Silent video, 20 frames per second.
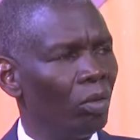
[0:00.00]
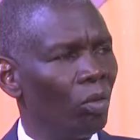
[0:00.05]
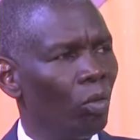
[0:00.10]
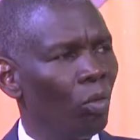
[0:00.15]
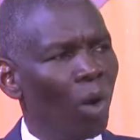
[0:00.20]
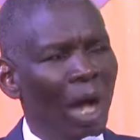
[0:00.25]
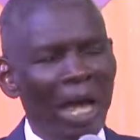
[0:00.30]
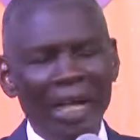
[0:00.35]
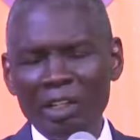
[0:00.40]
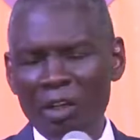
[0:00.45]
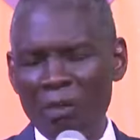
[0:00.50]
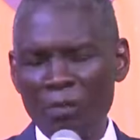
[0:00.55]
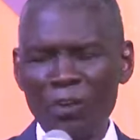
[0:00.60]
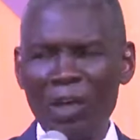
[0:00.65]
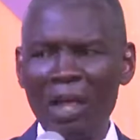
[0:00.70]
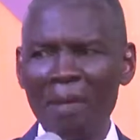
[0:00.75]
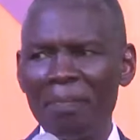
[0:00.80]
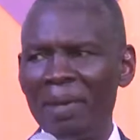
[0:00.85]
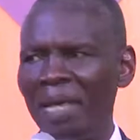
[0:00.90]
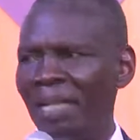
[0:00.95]
Why you
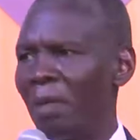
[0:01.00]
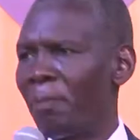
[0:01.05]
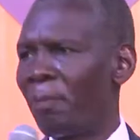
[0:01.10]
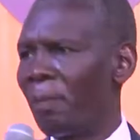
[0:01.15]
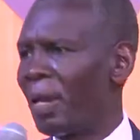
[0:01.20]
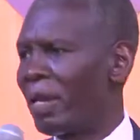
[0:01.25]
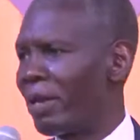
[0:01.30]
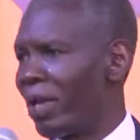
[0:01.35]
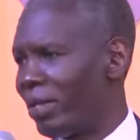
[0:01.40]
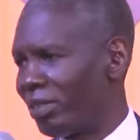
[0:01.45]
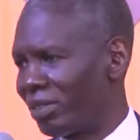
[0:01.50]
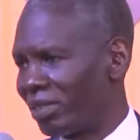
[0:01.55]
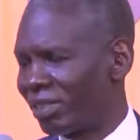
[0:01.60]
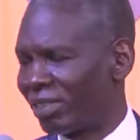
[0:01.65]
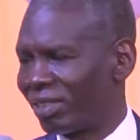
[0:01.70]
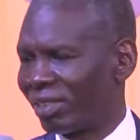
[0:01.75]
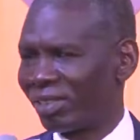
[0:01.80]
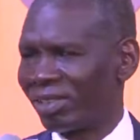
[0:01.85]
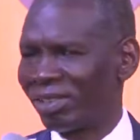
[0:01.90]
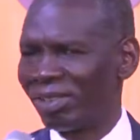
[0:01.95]
find many
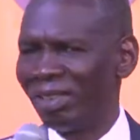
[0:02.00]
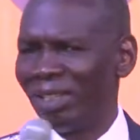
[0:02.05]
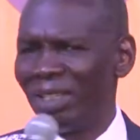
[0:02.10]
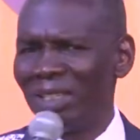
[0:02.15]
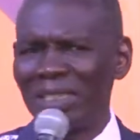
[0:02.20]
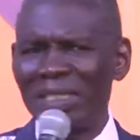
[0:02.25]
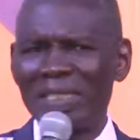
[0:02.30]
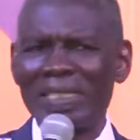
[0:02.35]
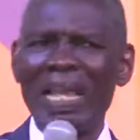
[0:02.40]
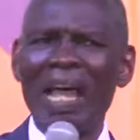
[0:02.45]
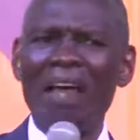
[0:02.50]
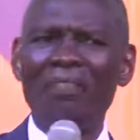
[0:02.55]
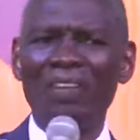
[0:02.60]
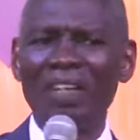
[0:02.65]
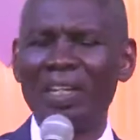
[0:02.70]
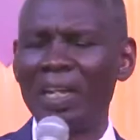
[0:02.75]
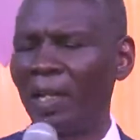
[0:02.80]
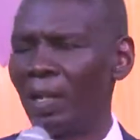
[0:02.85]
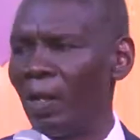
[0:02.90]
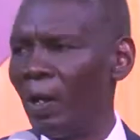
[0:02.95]
parents
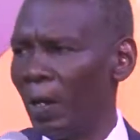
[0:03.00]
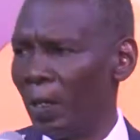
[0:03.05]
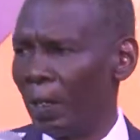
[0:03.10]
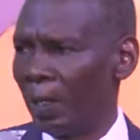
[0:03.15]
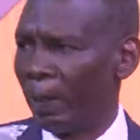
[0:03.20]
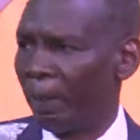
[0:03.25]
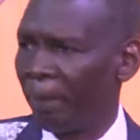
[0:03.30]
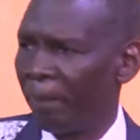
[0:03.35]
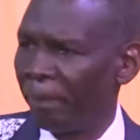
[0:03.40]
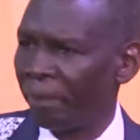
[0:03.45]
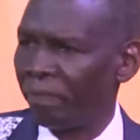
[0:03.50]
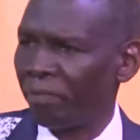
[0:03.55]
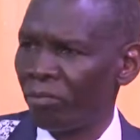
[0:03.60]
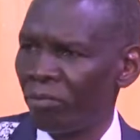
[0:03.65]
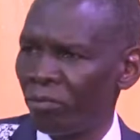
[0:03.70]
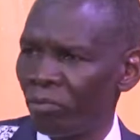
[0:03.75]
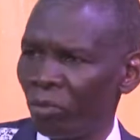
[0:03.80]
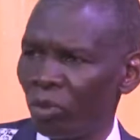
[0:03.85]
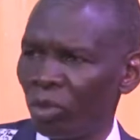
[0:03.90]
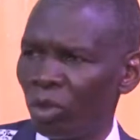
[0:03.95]
serving the
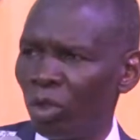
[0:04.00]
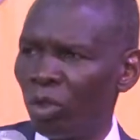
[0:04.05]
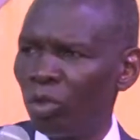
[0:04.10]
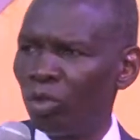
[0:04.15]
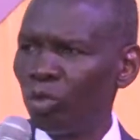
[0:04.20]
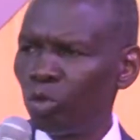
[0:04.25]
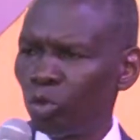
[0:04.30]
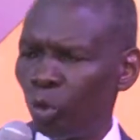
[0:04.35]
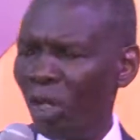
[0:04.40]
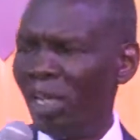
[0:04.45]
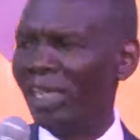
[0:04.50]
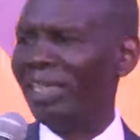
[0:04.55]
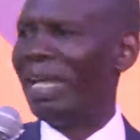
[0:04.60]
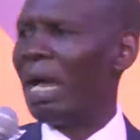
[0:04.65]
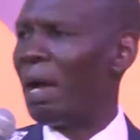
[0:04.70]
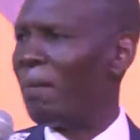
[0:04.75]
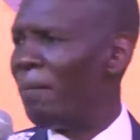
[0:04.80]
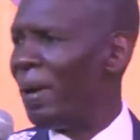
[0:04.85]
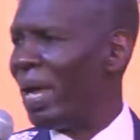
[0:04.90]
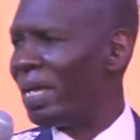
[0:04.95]
Lord, doing
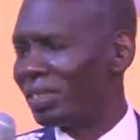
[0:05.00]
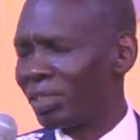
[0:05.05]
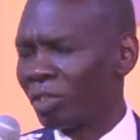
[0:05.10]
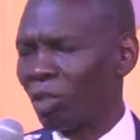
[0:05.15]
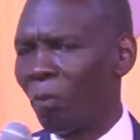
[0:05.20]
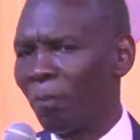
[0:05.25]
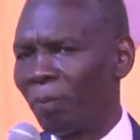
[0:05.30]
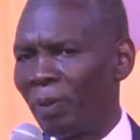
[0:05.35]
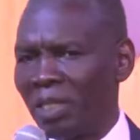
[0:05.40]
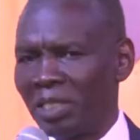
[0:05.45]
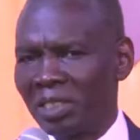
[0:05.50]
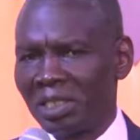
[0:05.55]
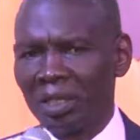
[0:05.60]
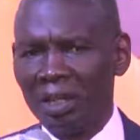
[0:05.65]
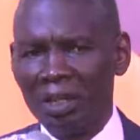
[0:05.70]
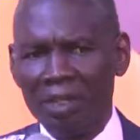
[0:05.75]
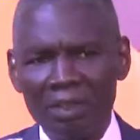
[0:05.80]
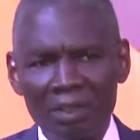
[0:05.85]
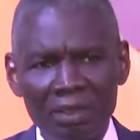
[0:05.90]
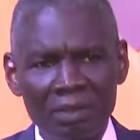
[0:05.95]
their best to please
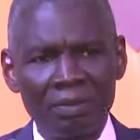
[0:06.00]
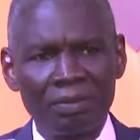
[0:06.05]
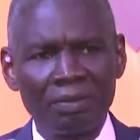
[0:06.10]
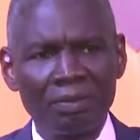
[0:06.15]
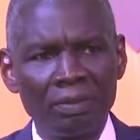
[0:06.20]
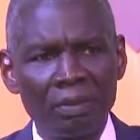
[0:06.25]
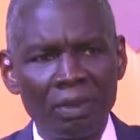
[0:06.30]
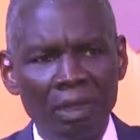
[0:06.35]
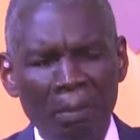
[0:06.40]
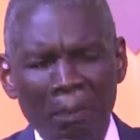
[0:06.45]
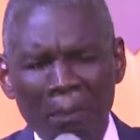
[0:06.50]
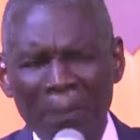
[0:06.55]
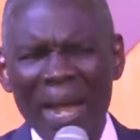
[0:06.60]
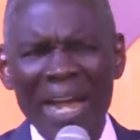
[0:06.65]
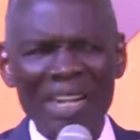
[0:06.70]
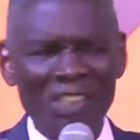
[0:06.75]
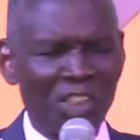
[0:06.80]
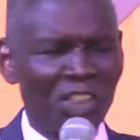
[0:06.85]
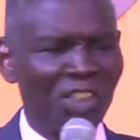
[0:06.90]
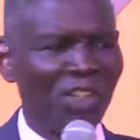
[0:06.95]
God,
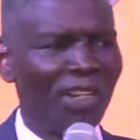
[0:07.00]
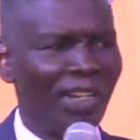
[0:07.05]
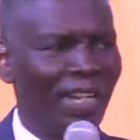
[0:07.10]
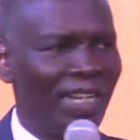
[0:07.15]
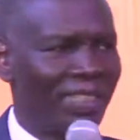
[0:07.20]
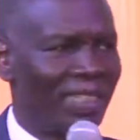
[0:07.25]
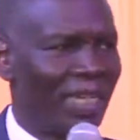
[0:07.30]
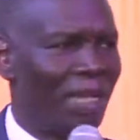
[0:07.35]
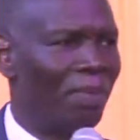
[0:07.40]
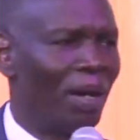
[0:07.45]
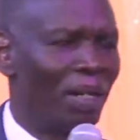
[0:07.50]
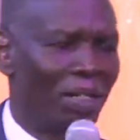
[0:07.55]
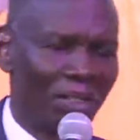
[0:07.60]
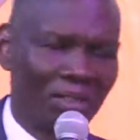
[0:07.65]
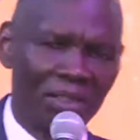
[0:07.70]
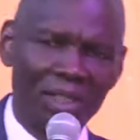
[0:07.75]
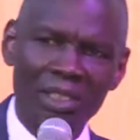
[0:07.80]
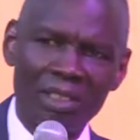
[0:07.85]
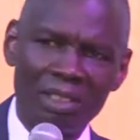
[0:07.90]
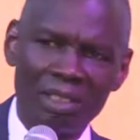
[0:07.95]
passionate about the
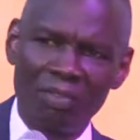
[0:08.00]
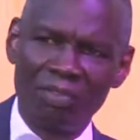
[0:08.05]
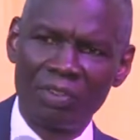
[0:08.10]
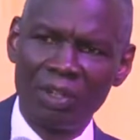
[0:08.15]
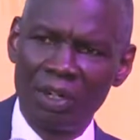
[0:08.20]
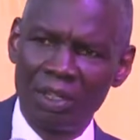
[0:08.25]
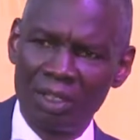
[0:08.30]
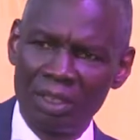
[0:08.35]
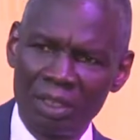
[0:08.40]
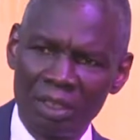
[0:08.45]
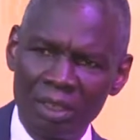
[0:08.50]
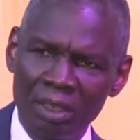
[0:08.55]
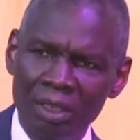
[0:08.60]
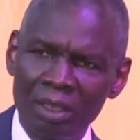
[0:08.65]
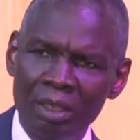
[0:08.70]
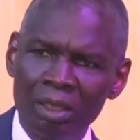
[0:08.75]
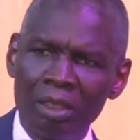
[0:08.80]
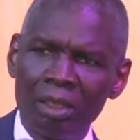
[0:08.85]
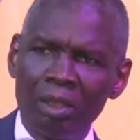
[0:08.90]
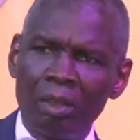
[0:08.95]
things of God.
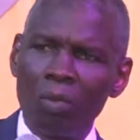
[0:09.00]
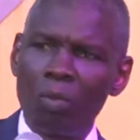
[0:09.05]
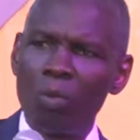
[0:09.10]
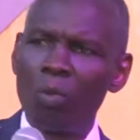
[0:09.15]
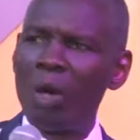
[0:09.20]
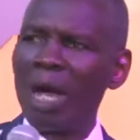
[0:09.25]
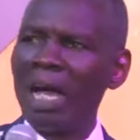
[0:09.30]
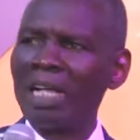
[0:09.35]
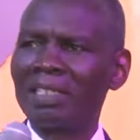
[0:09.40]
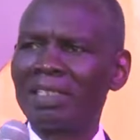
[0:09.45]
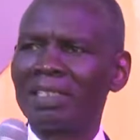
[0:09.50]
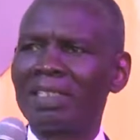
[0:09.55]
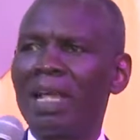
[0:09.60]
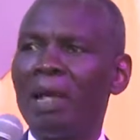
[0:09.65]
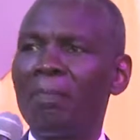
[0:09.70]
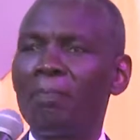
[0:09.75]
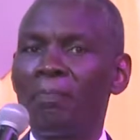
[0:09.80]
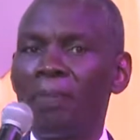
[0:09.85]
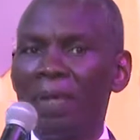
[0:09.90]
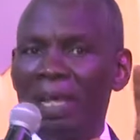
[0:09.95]
As they
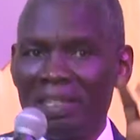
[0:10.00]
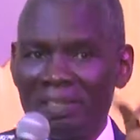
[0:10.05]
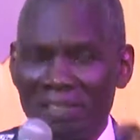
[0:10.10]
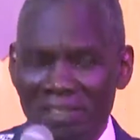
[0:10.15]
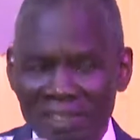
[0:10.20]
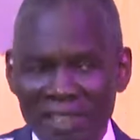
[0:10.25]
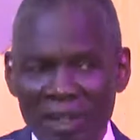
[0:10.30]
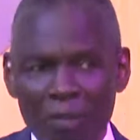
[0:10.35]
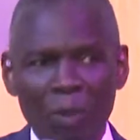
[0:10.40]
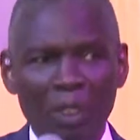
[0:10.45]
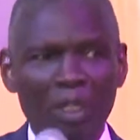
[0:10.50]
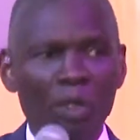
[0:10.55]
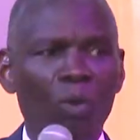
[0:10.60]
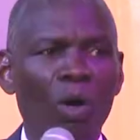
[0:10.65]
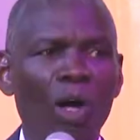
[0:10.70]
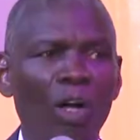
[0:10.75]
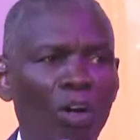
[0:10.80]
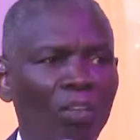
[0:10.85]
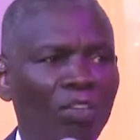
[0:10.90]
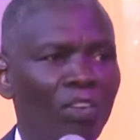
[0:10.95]
are busy with the
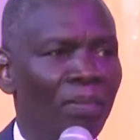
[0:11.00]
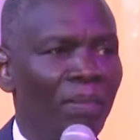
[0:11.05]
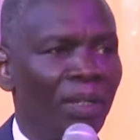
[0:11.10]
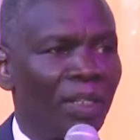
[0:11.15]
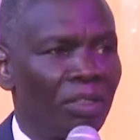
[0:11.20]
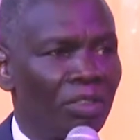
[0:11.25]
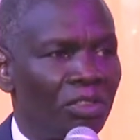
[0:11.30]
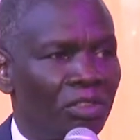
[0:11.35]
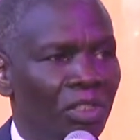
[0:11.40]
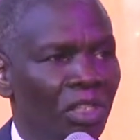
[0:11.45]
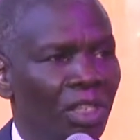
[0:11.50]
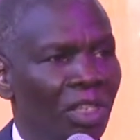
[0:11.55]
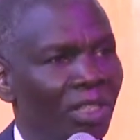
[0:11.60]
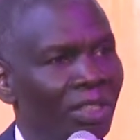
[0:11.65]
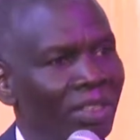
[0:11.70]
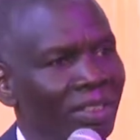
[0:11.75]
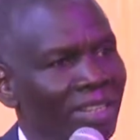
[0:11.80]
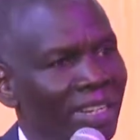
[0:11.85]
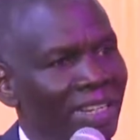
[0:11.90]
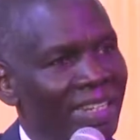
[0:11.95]
work of the ministry,
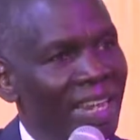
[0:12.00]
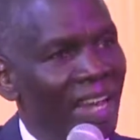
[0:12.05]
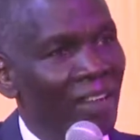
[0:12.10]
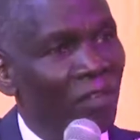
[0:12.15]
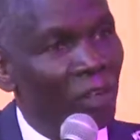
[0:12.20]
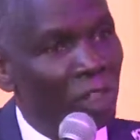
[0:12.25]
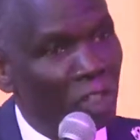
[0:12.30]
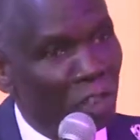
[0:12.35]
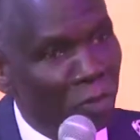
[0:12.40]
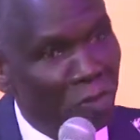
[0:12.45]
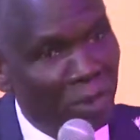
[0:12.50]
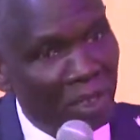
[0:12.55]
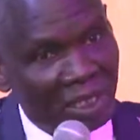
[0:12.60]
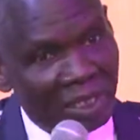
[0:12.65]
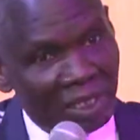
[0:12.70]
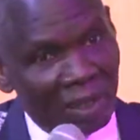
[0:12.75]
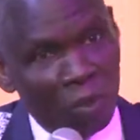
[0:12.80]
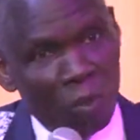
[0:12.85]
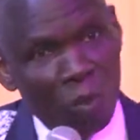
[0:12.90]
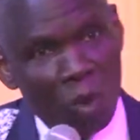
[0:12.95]
the devil is
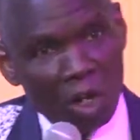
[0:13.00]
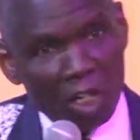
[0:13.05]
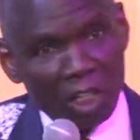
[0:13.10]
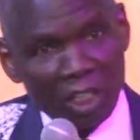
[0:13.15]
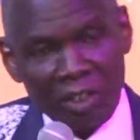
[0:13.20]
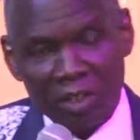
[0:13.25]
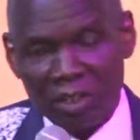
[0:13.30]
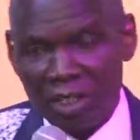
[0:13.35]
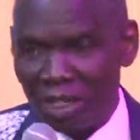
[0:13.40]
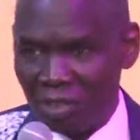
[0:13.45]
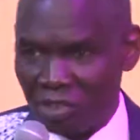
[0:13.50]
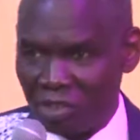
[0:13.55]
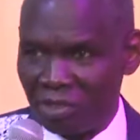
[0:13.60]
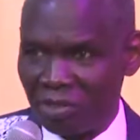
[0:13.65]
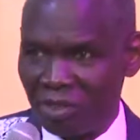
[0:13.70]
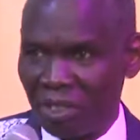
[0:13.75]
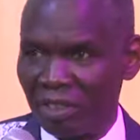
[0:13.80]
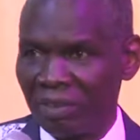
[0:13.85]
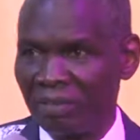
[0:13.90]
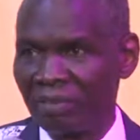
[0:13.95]
busy working on their
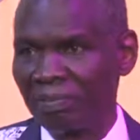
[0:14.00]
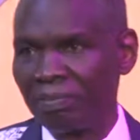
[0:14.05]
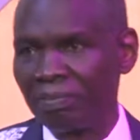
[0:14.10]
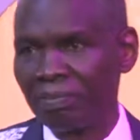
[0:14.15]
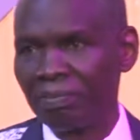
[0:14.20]
children.